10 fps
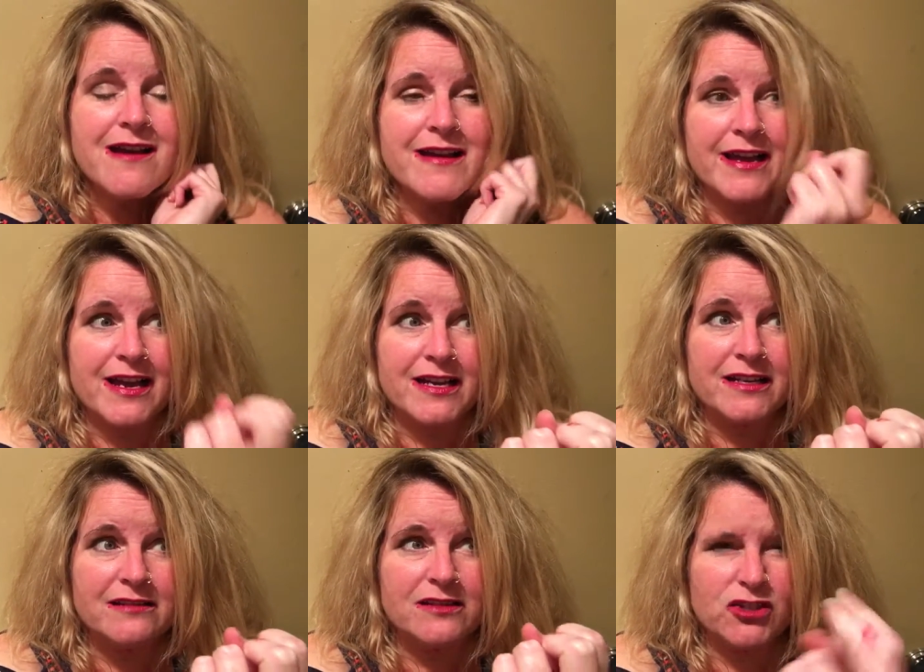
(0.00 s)
I
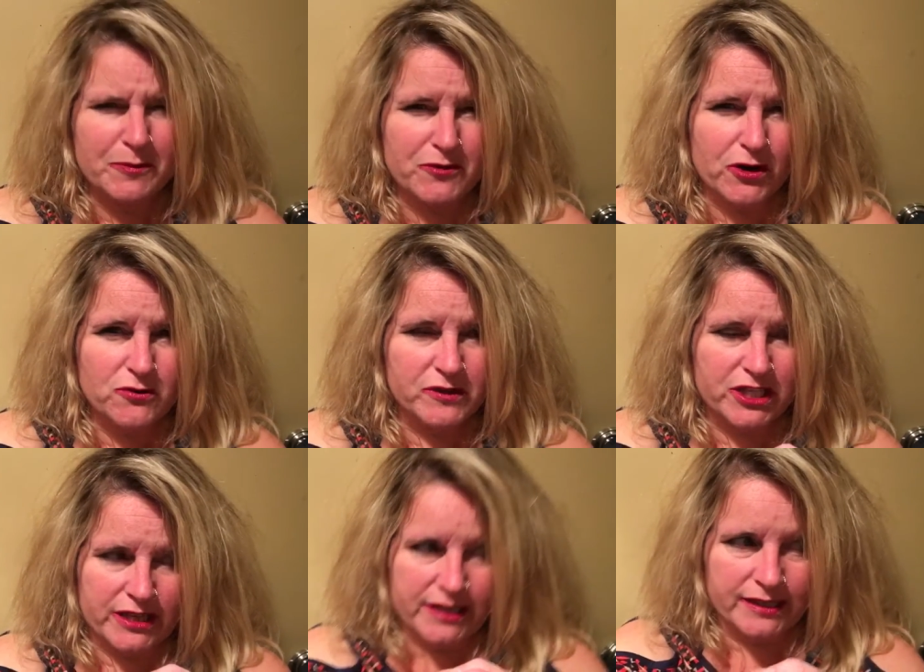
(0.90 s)
had strep throat, which
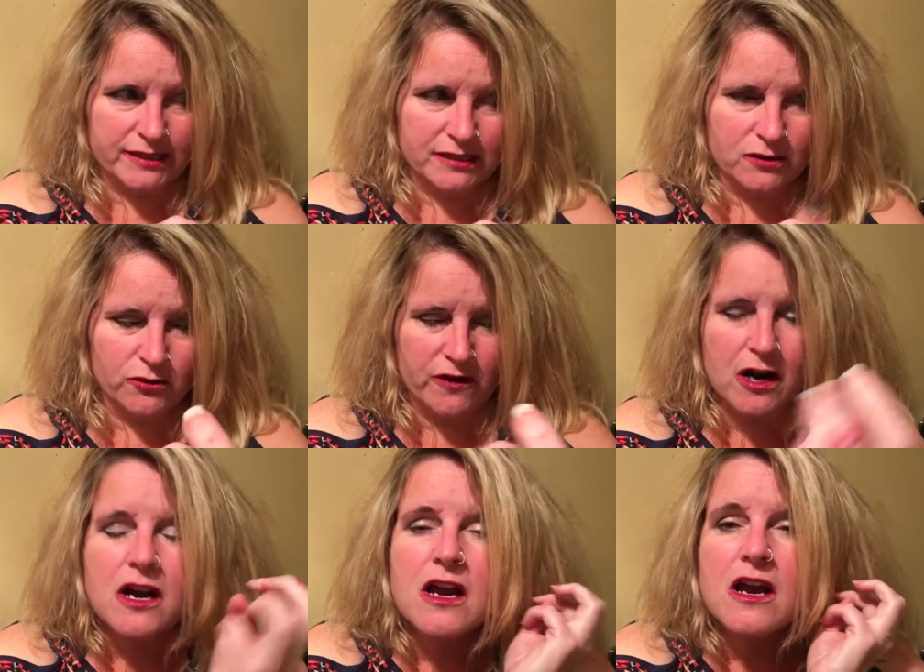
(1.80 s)
I think is
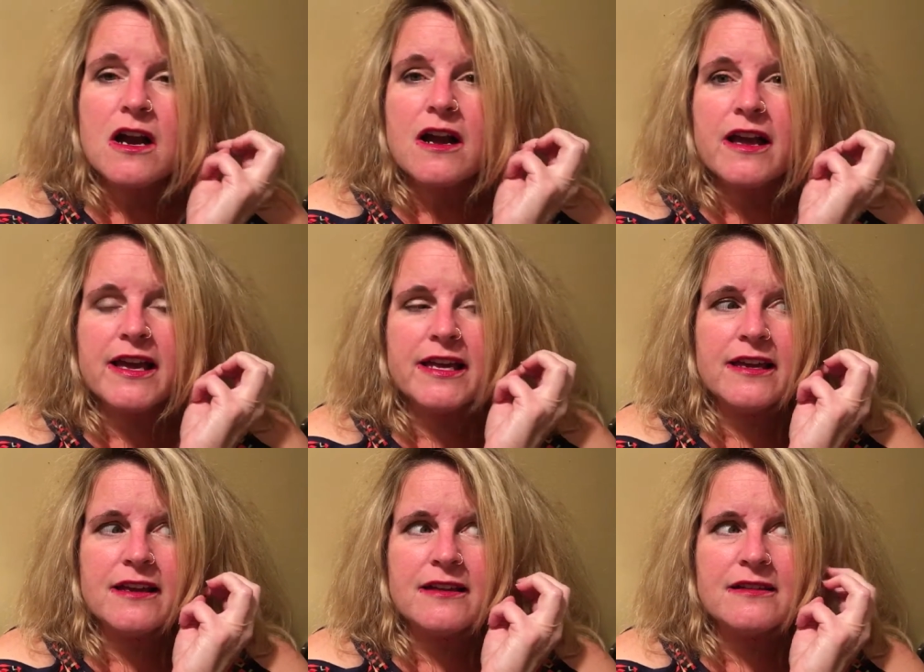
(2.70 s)
over.
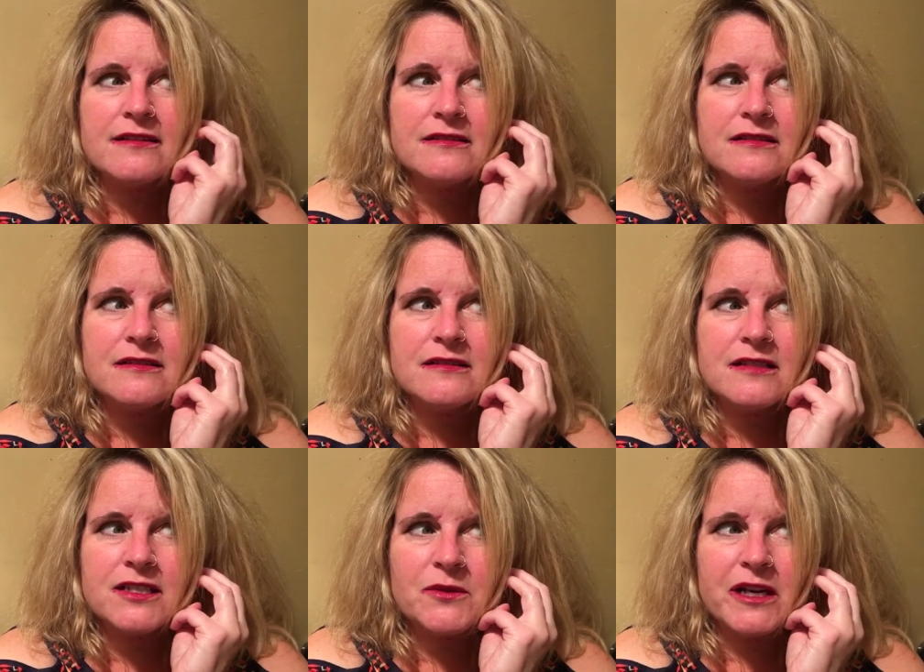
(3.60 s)

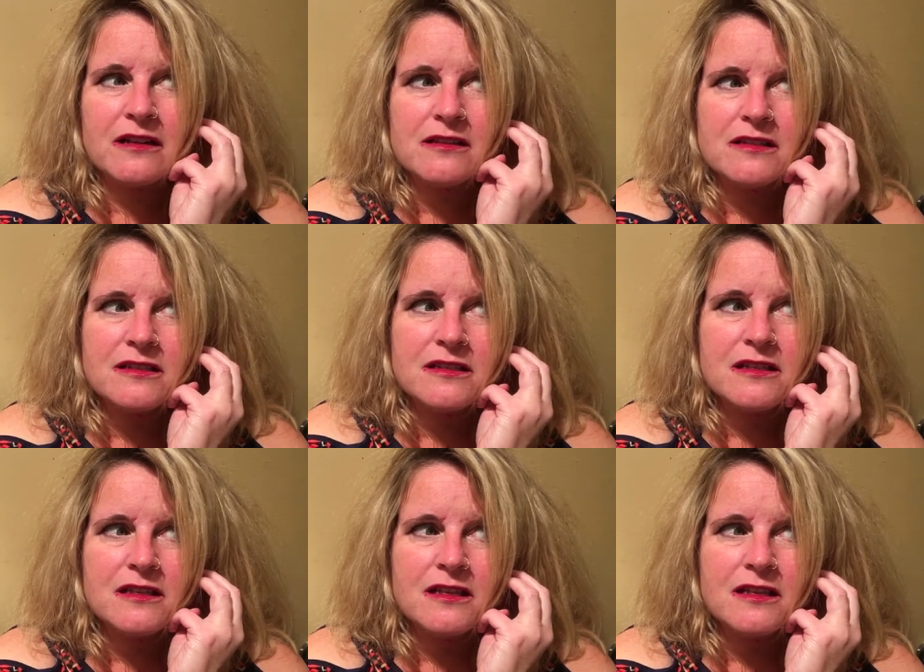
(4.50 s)
And what else?